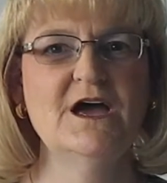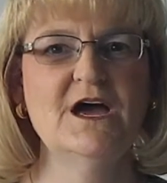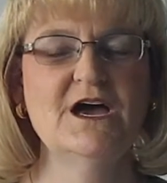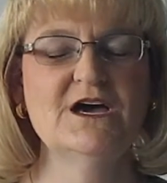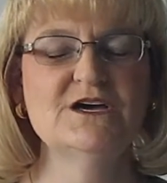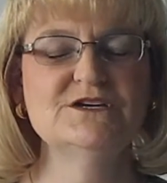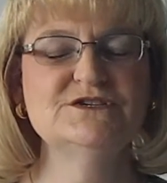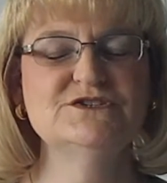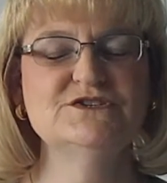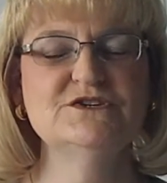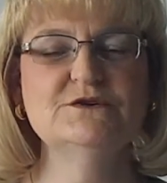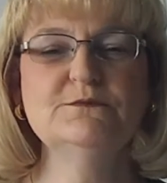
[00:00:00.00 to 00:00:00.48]

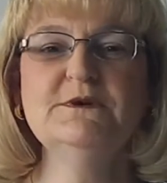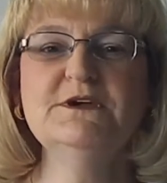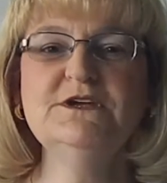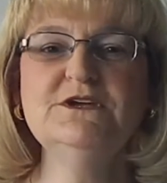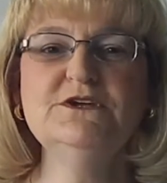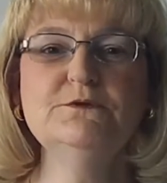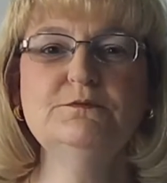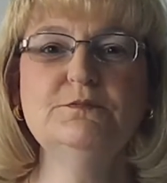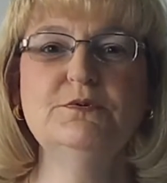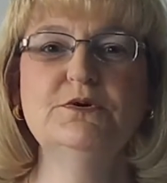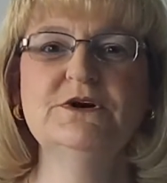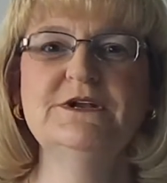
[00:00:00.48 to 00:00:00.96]
Assuming
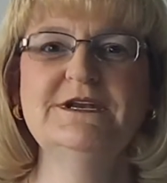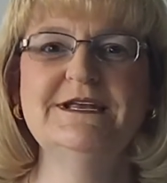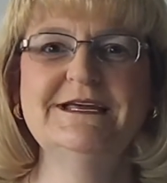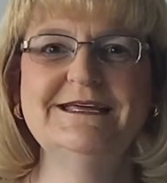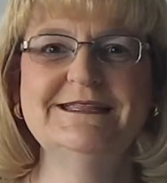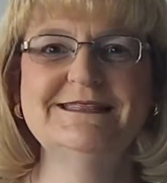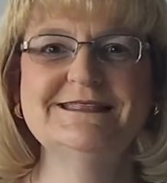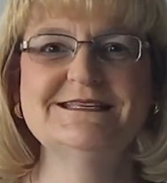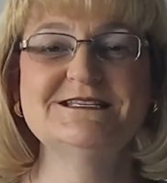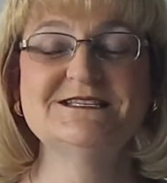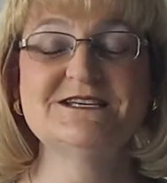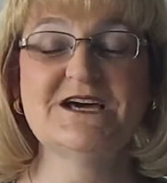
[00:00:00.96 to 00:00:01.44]
you put
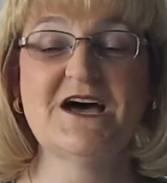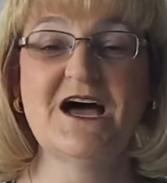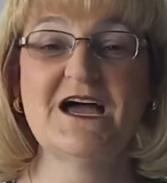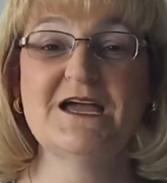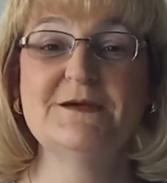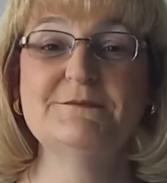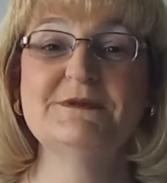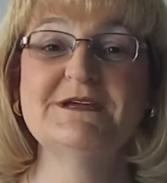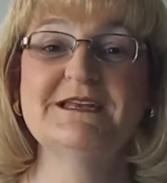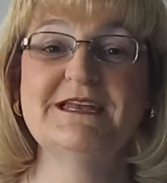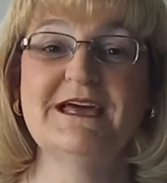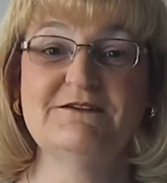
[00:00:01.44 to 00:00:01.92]
in the
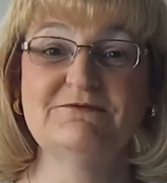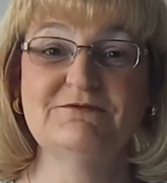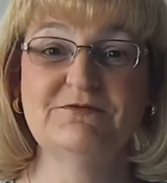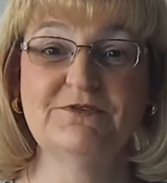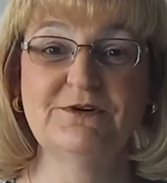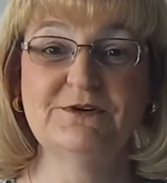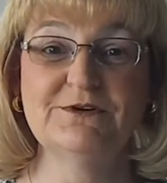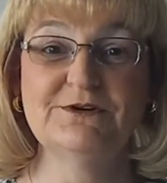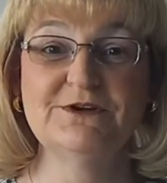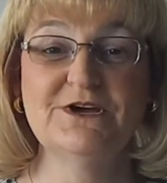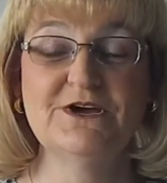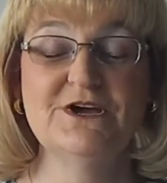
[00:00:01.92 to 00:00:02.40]
time and
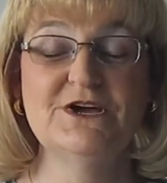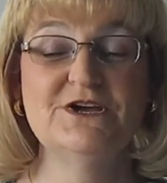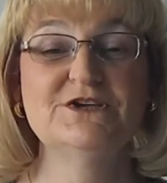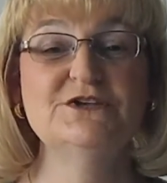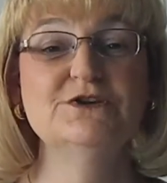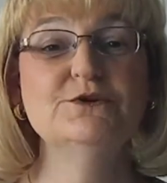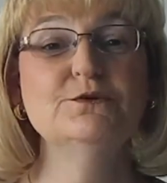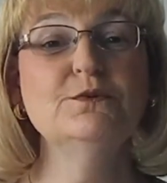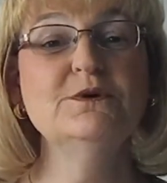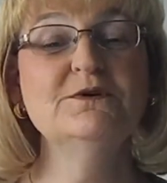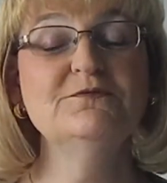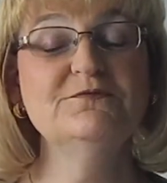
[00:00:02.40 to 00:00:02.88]
effort,
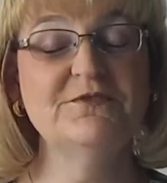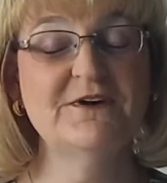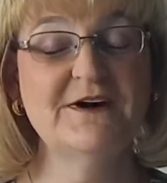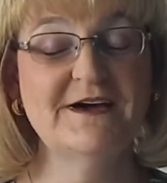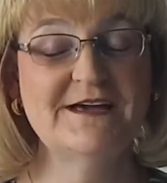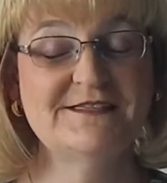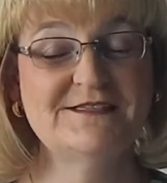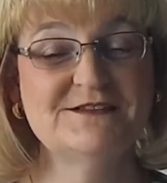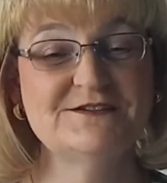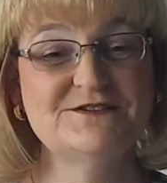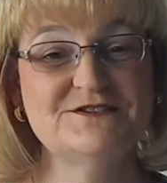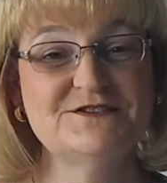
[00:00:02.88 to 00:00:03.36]
you will
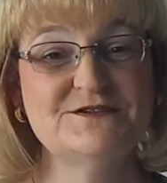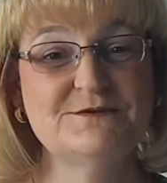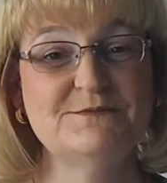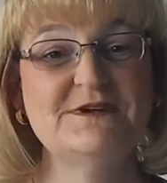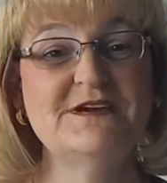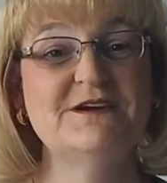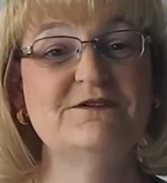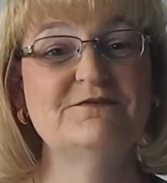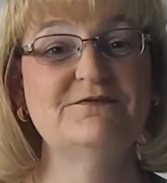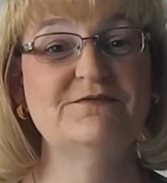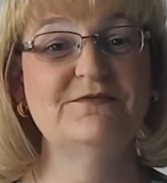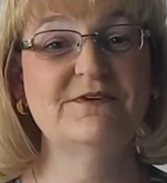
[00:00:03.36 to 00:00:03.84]
find this to
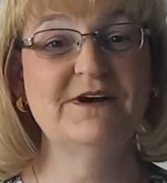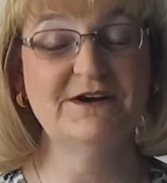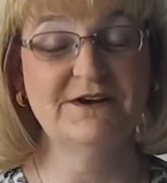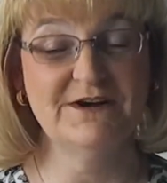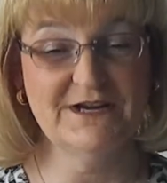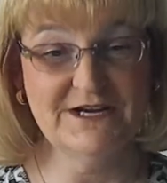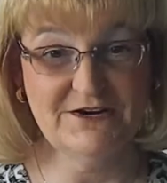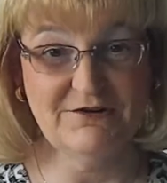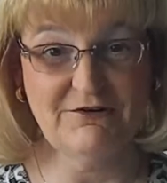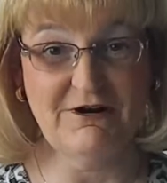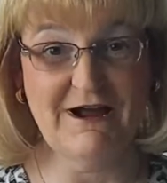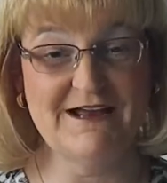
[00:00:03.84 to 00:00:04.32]
be a
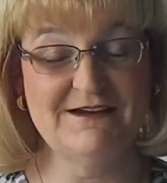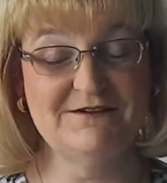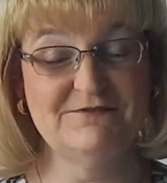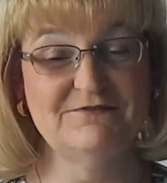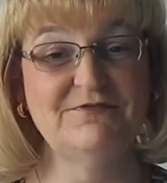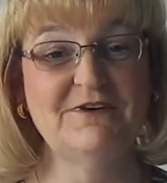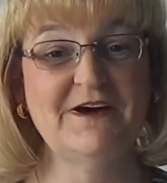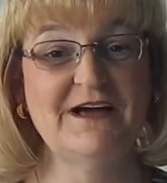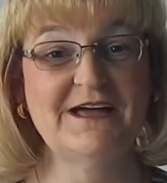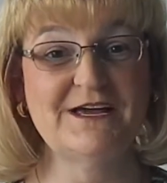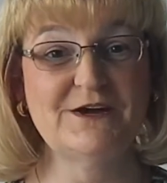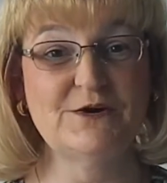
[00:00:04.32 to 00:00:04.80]
very
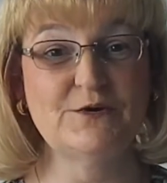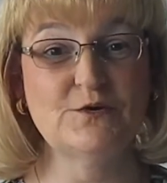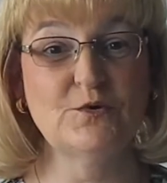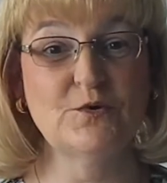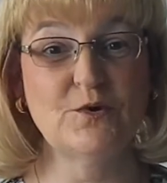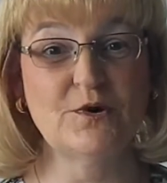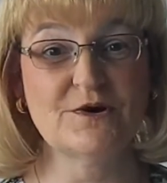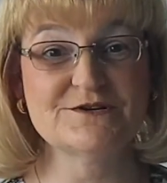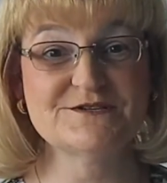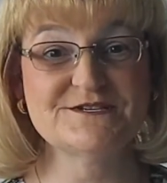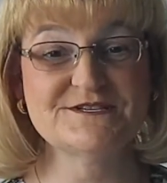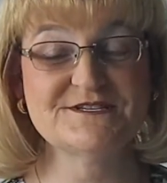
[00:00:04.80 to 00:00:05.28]
gratifying
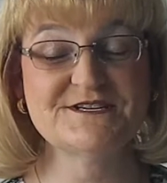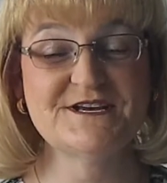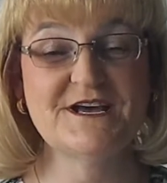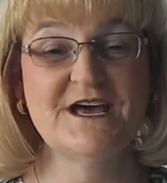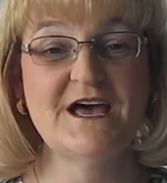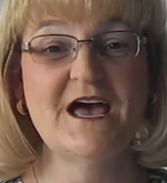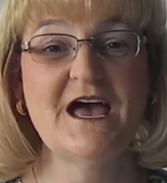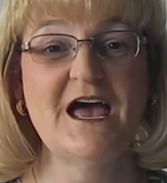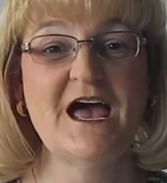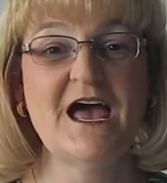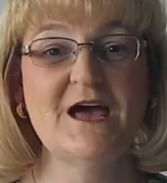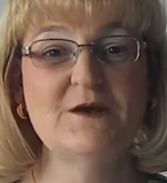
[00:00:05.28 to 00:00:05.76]
course,
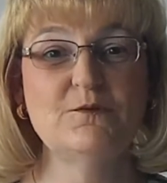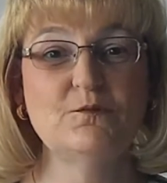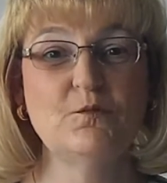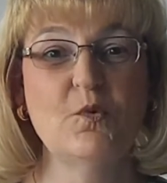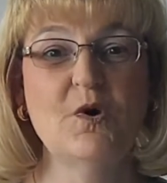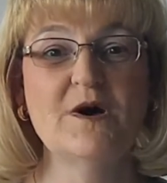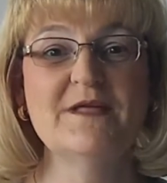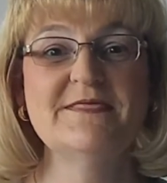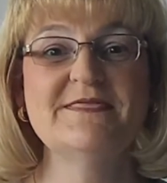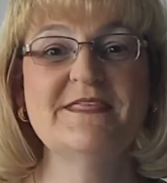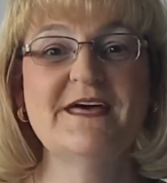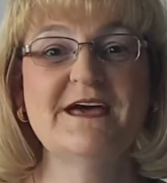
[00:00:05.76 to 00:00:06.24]
and
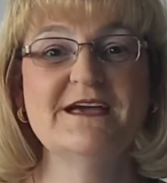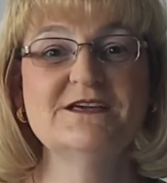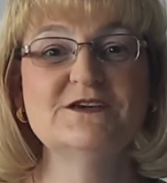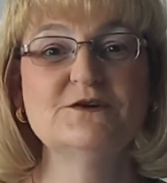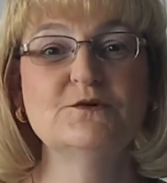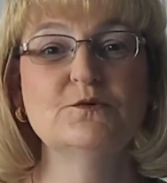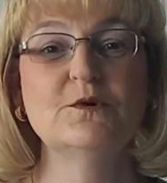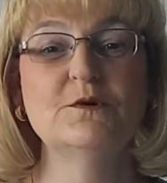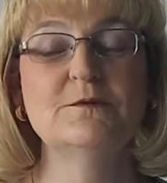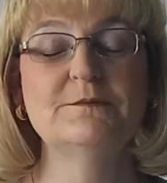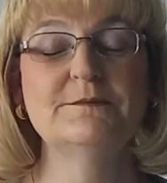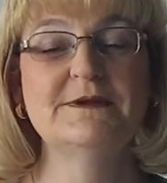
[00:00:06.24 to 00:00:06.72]
one that you
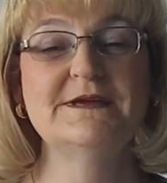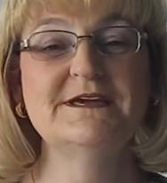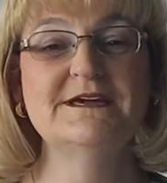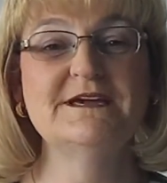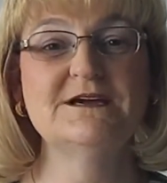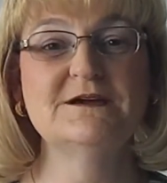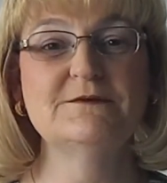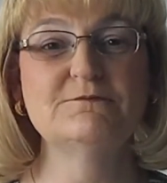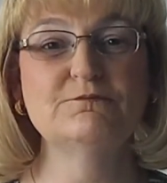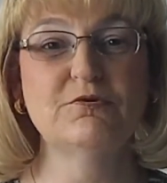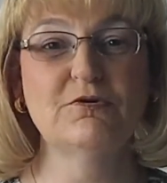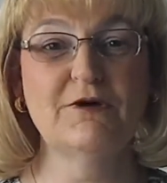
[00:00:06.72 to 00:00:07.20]
will be
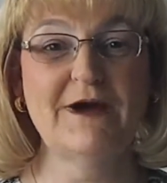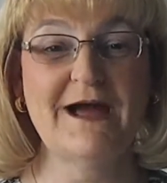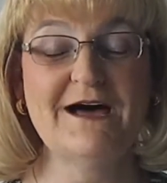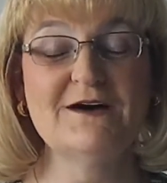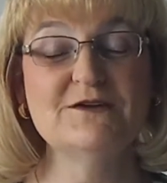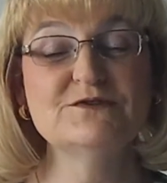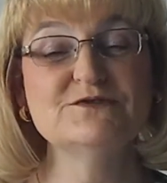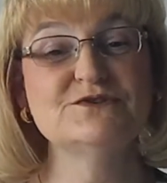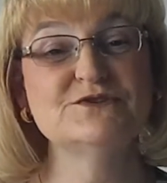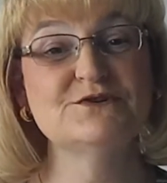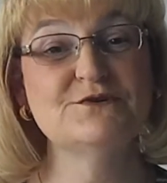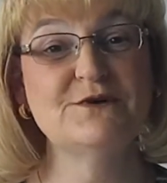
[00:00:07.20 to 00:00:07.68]

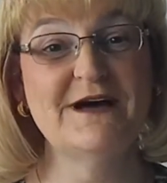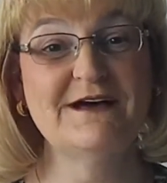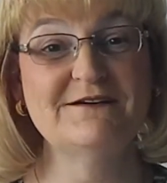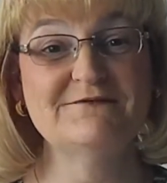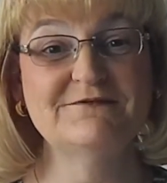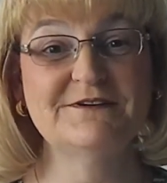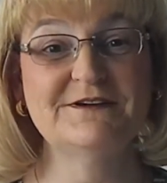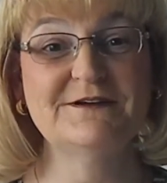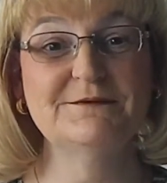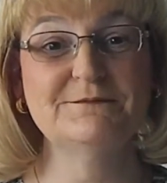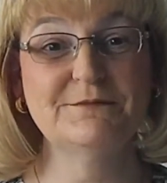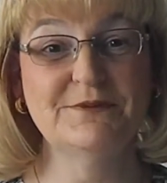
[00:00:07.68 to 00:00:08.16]
proud to
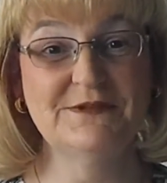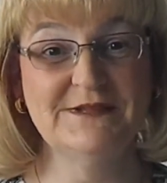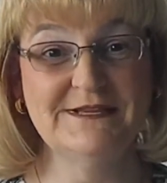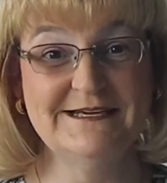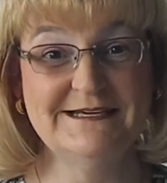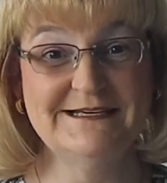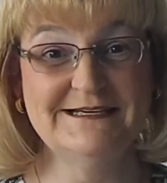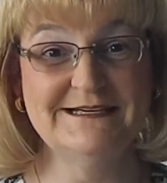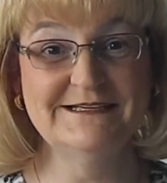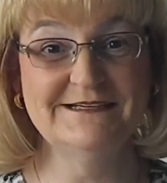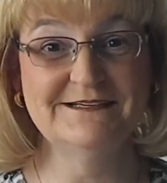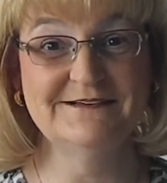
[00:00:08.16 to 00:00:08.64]
have
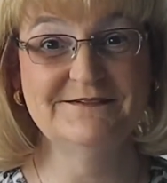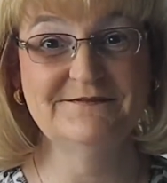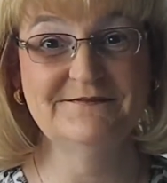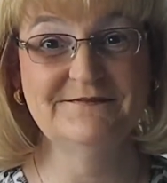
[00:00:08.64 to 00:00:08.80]
completed.